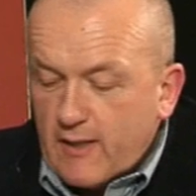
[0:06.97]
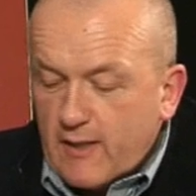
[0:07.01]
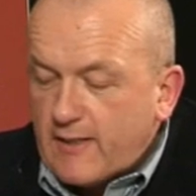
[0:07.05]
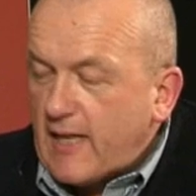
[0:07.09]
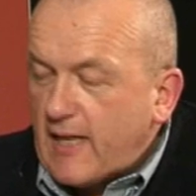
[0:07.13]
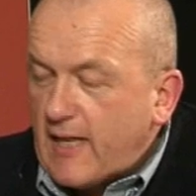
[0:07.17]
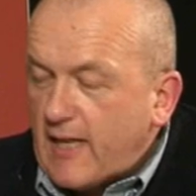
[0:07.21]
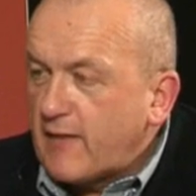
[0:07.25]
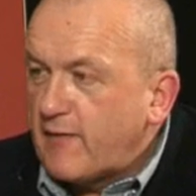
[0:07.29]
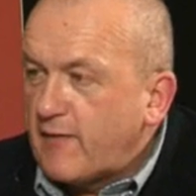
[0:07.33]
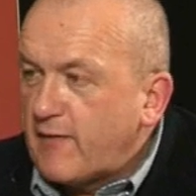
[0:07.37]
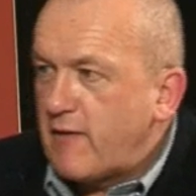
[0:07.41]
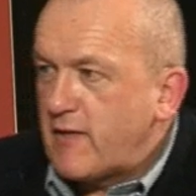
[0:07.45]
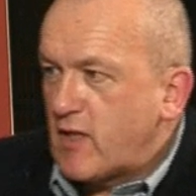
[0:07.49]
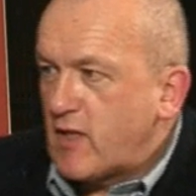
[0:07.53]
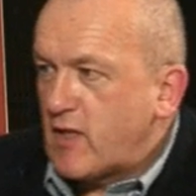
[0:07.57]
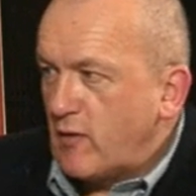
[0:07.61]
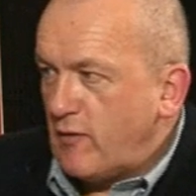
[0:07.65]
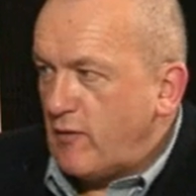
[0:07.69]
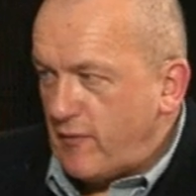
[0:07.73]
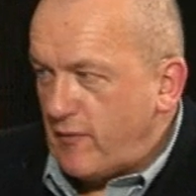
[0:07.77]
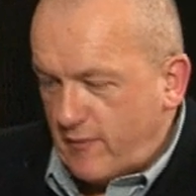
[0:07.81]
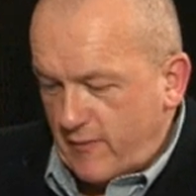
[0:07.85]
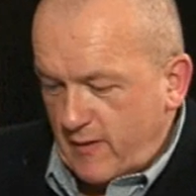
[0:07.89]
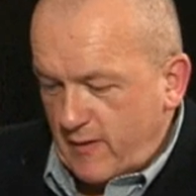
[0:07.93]
Now the
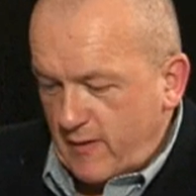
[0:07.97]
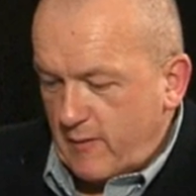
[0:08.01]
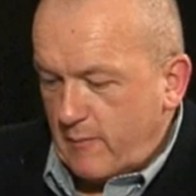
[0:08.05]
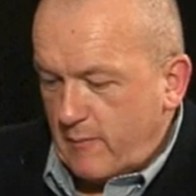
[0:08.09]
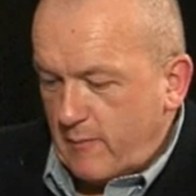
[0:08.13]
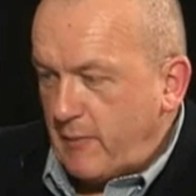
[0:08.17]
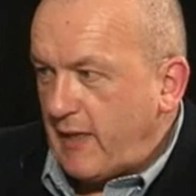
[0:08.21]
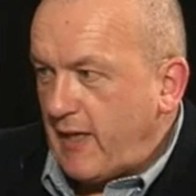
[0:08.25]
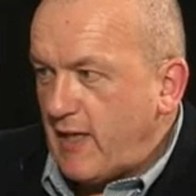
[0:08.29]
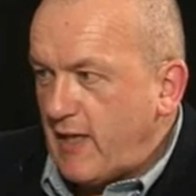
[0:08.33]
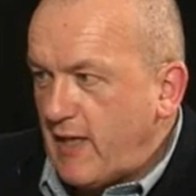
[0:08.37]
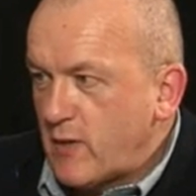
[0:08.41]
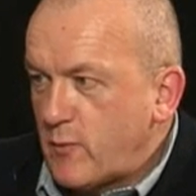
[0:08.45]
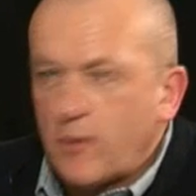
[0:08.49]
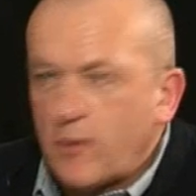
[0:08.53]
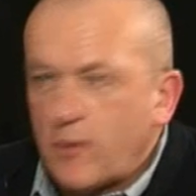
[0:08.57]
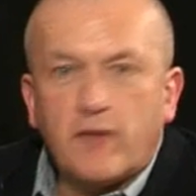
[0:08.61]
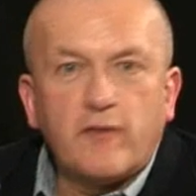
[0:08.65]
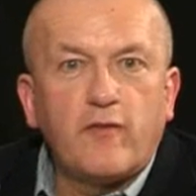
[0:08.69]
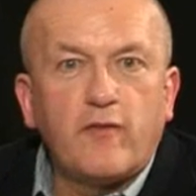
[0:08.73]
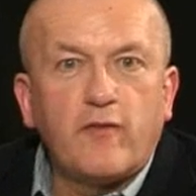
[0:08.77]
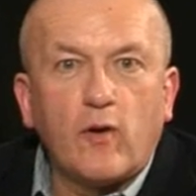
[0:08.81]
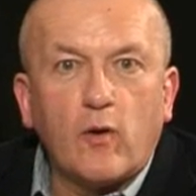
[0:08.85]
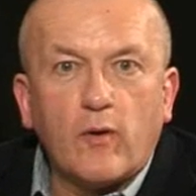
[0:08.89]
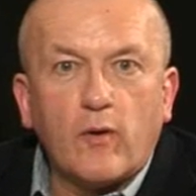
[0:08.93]
Veresov begins with the
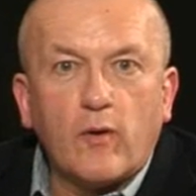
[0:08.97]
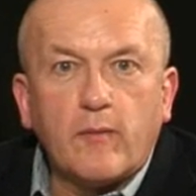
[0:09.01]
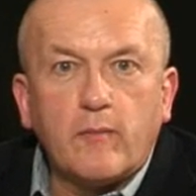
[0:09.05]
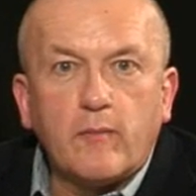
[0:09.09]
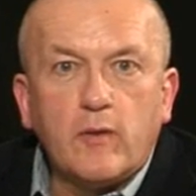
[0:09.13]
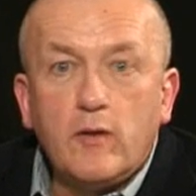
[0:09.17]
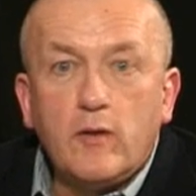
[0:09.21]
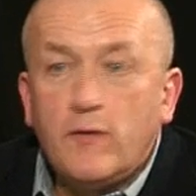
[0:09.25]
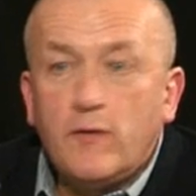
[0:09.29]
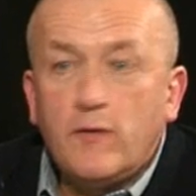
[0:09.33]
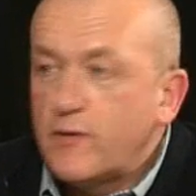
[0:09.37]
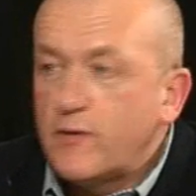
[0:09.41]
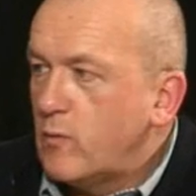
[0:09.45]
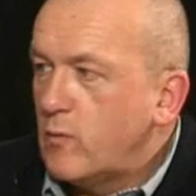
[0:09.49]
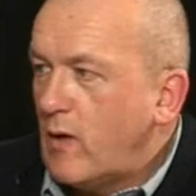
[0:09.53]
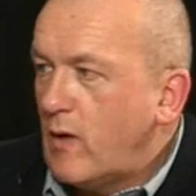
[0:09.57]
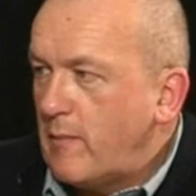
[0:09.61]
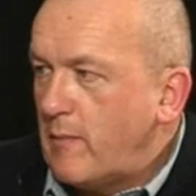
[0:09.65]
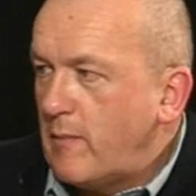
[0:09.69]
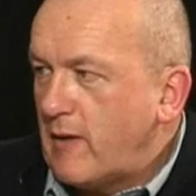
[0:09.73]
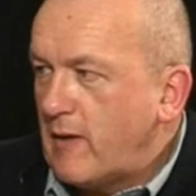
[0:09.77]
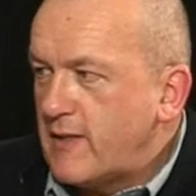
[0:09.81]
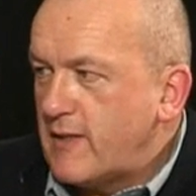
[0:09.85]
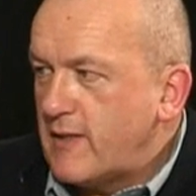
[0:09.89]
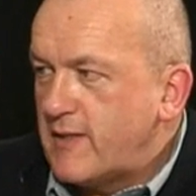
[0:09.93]
following moves.
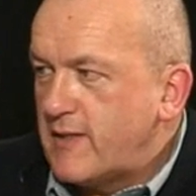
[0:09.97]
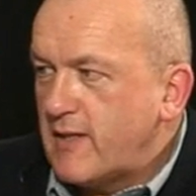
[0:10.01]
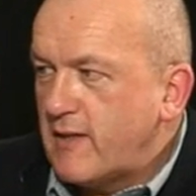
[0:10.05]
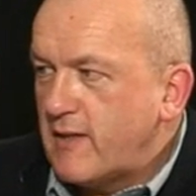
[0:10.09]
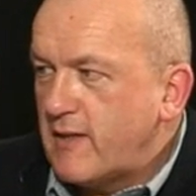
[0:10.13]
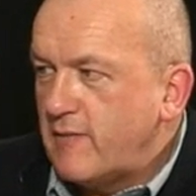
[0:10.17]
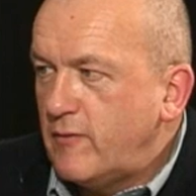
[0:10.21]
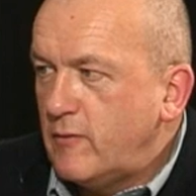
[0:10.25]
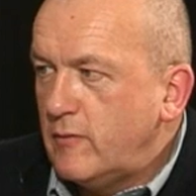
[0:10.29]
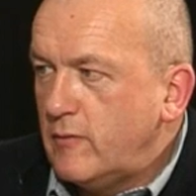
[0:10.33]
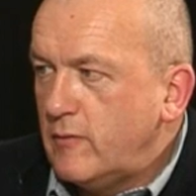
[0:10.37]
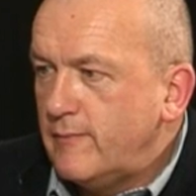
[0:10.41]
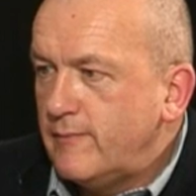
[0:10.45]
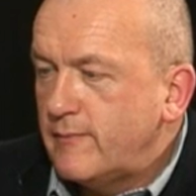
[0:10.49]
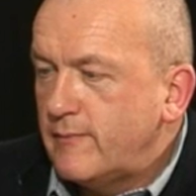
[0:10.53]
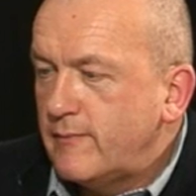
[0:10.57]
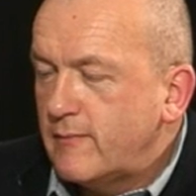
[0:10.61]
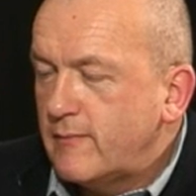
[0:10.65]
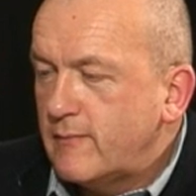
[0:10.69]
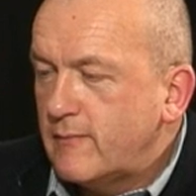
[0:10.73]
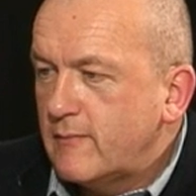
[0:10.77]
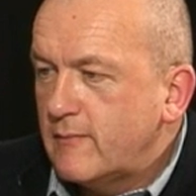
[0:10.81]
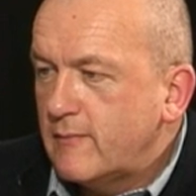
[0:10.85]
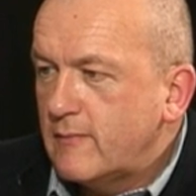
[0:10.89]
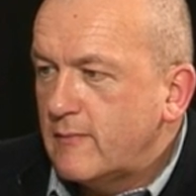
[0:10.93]
White plays d4,
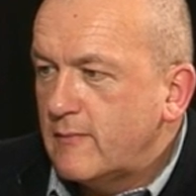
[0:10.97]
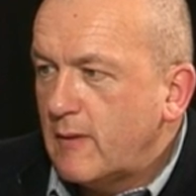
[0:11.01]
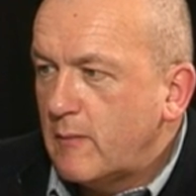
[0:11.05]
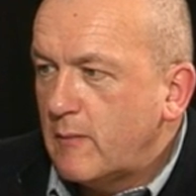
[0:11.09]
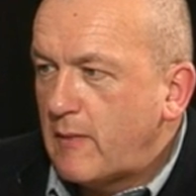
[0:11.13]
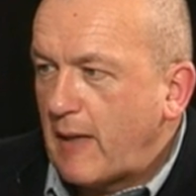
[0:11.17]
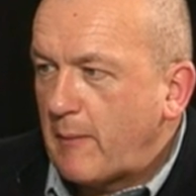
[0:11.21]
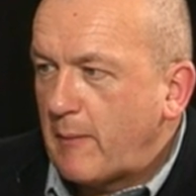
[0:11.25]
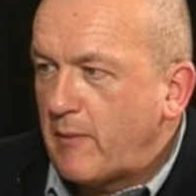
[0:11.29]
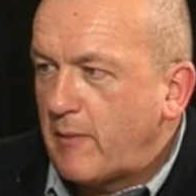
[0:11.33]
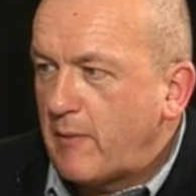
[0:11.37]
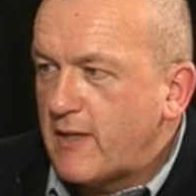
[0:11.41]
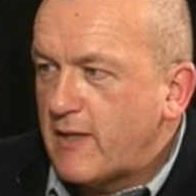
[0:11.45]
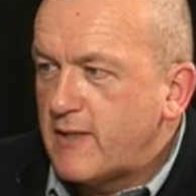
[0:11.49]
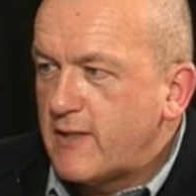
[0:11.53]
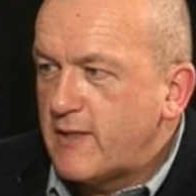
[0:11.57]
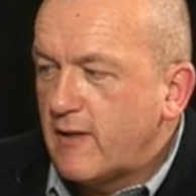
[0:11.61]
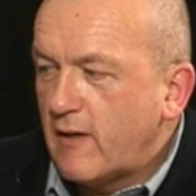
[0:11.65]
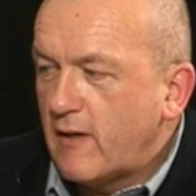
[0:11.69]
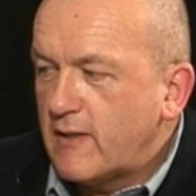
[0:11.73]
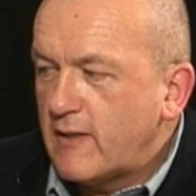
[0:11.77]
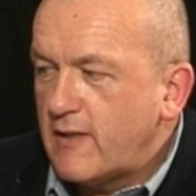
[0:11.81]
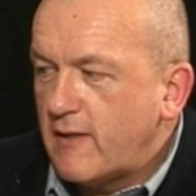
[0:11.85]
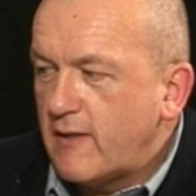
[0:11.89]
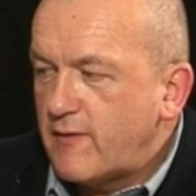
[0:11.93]
black plays
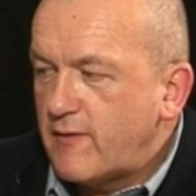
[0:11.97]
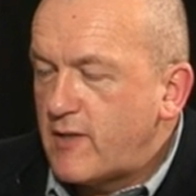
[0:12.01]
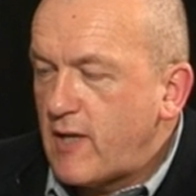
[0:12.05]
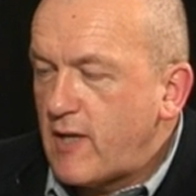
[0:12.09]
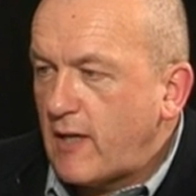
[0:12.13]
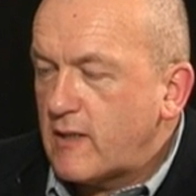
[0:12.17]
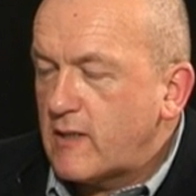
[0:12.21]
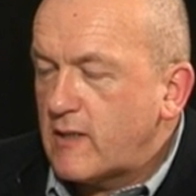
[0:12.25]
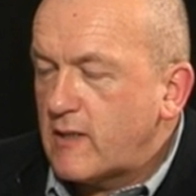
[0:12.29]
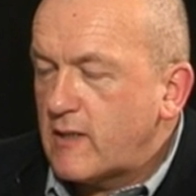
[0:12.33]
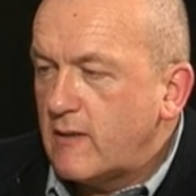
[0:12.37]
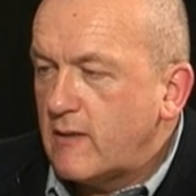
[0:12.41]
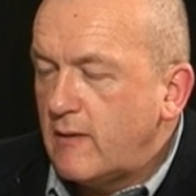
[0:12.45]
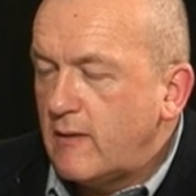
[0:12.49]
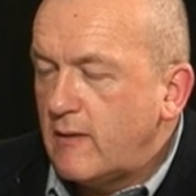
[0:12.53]
knight f6,